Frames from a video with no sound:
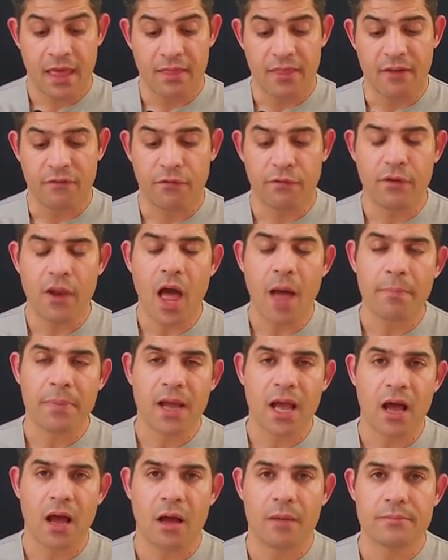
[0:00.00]
The
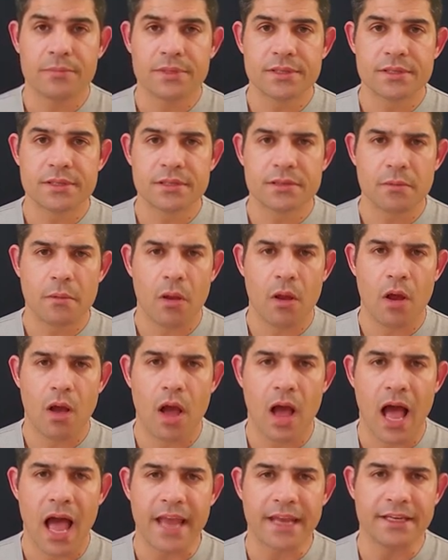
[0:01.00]
flop comes
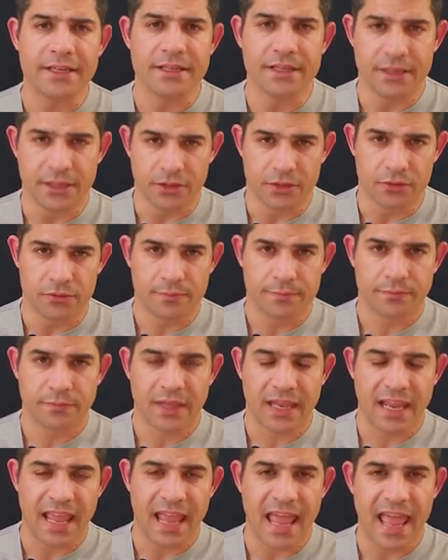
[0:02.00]
ideal,
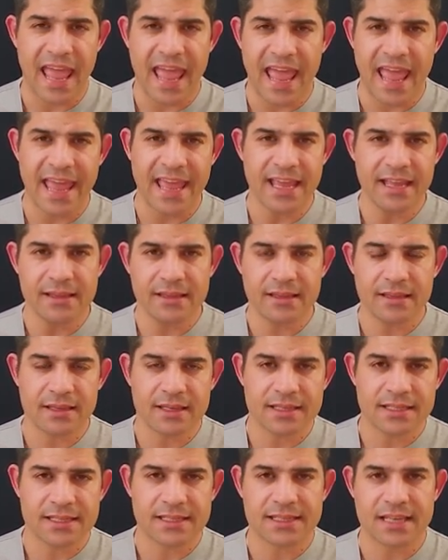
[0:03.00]

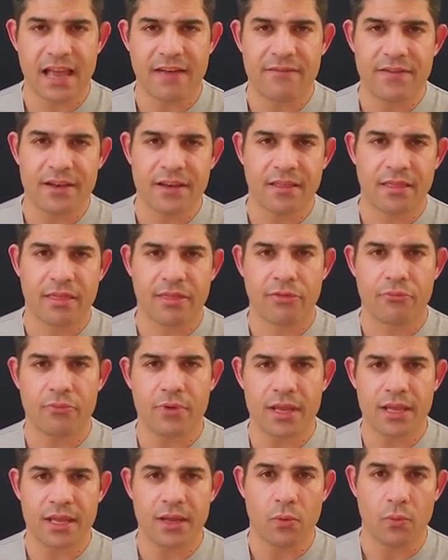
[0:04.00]

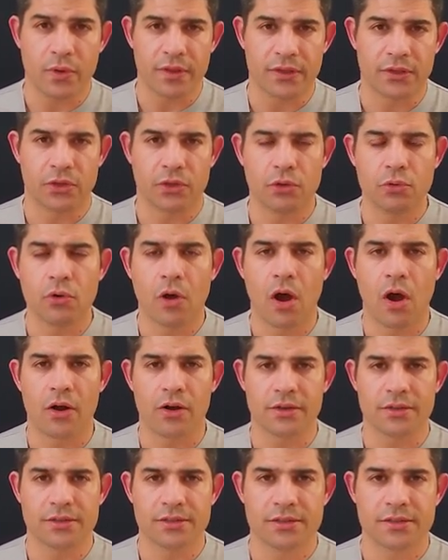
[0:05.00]
8-7-3 with two
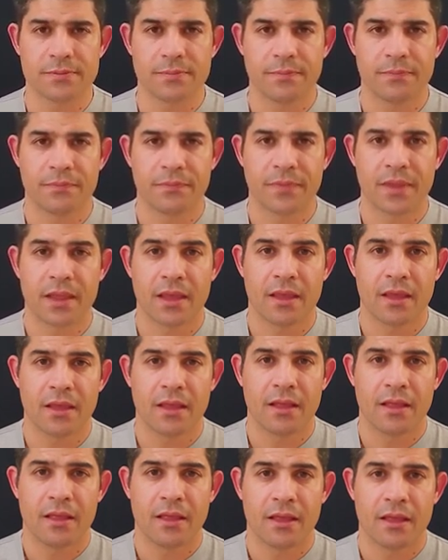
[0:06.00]
hearts.
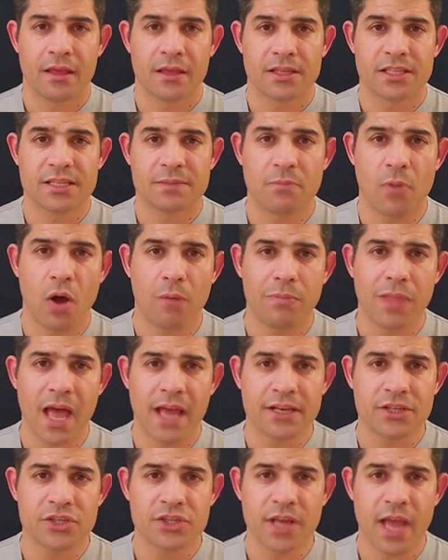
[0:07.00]
Small
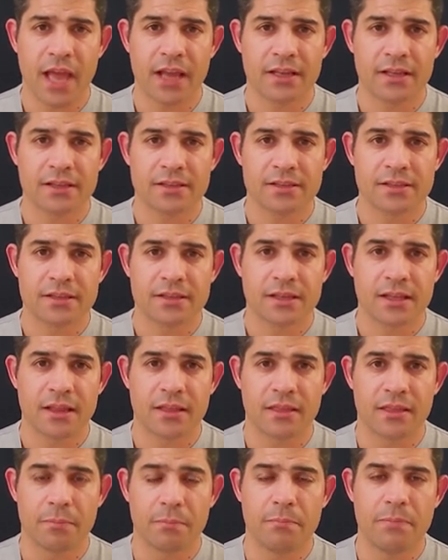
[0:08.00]
blind checks,
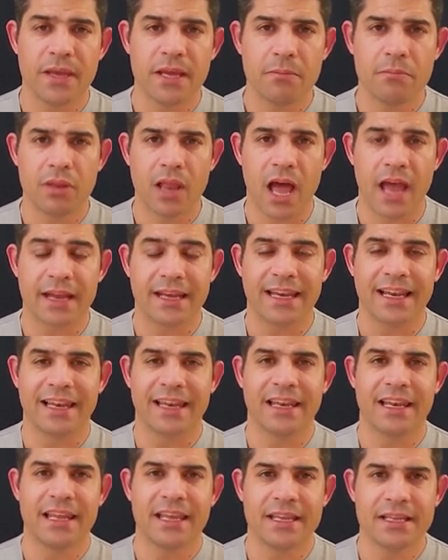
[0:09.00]
the big blind
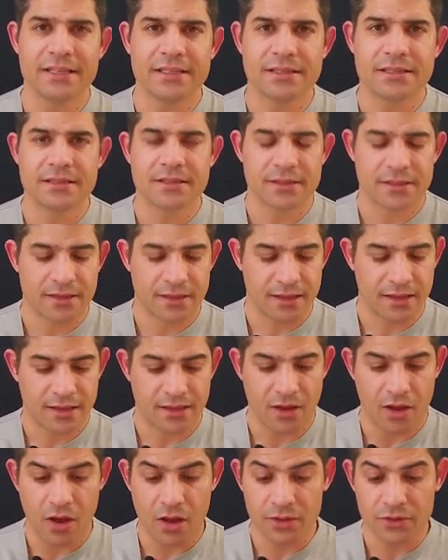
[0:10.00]
leads
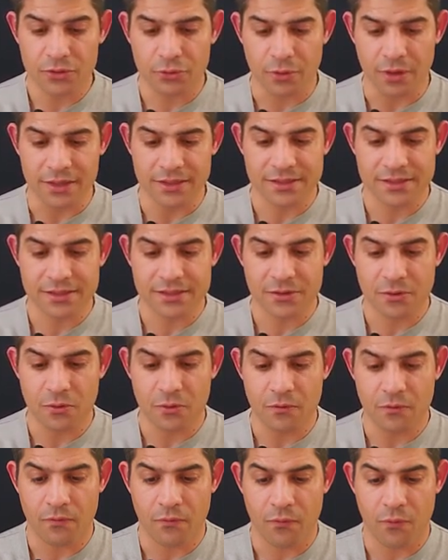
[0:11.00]
onto us
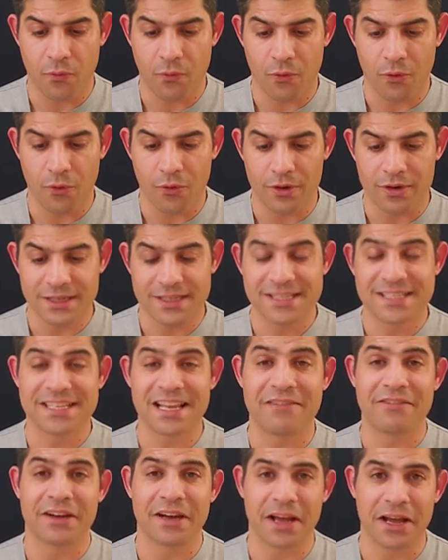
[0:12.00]
for
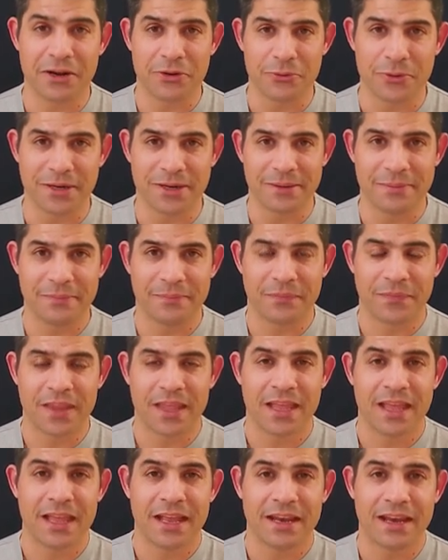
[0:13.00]
700.
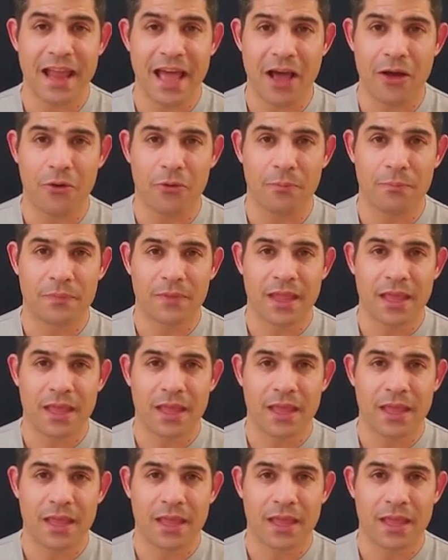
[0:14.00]
Now,